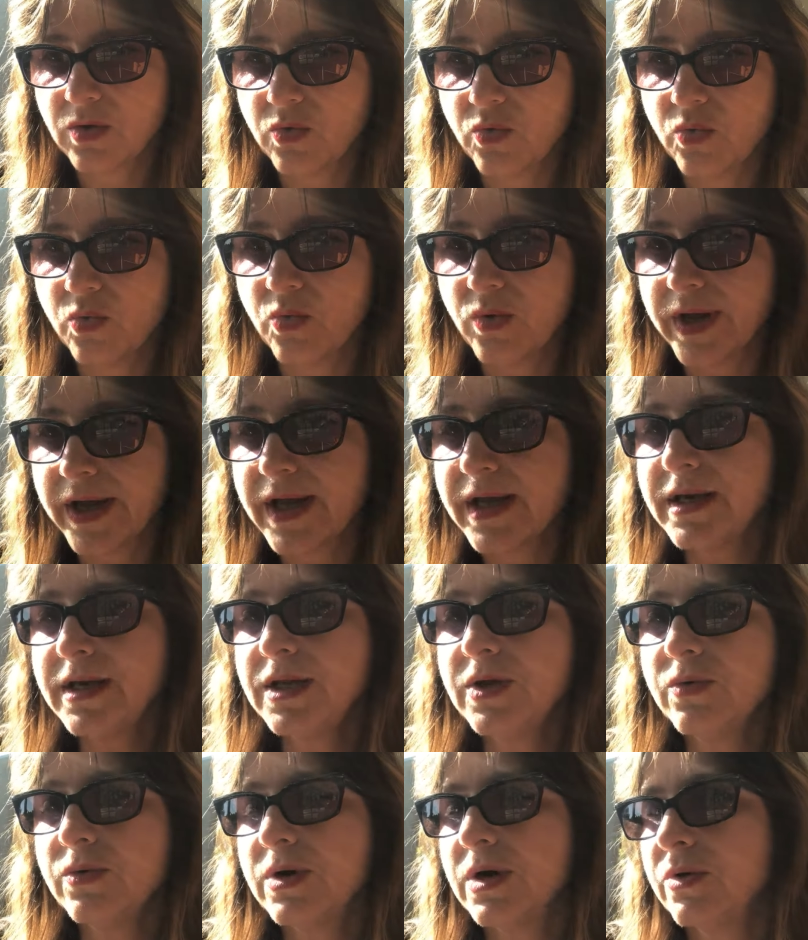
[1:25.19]
when
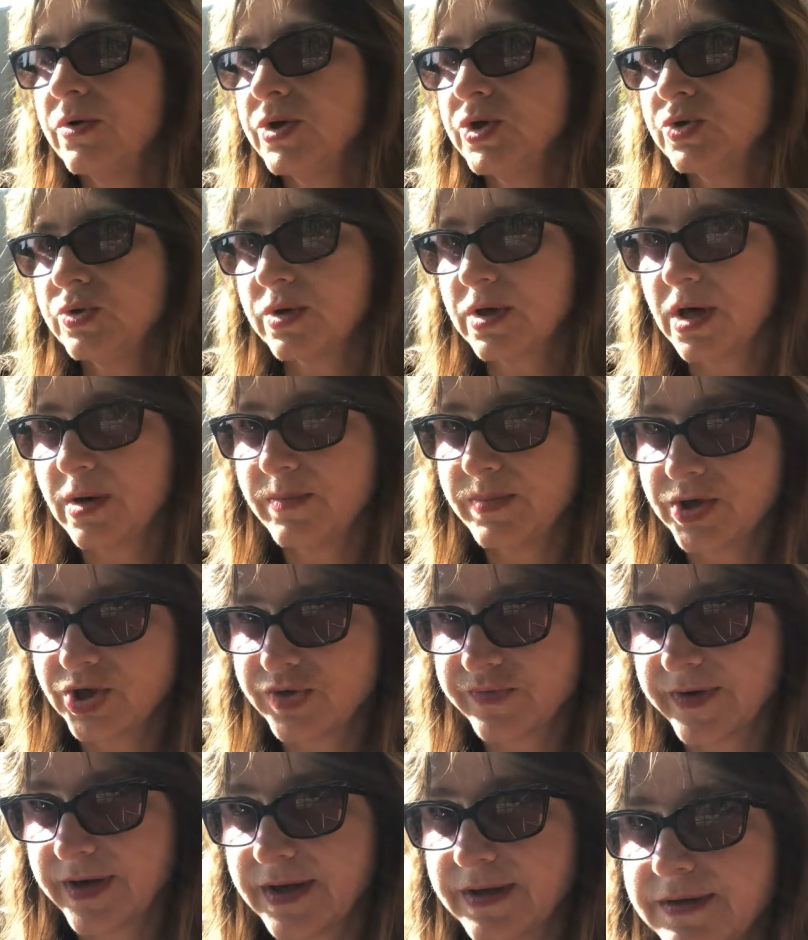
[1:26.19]
you're going to accomplish
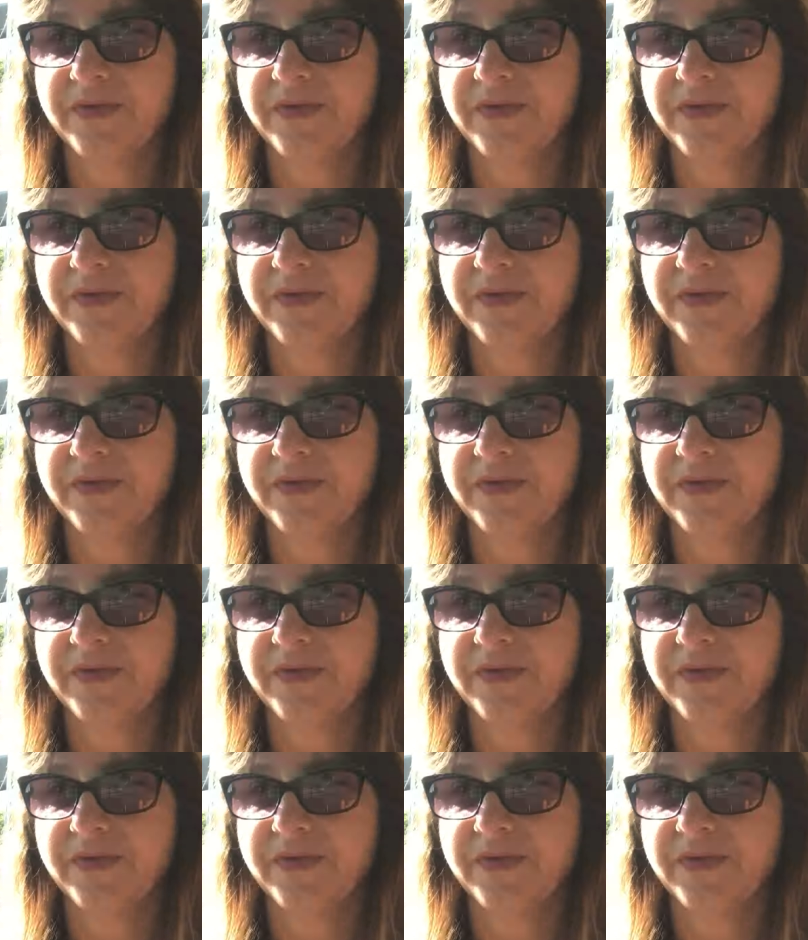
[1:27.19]
that,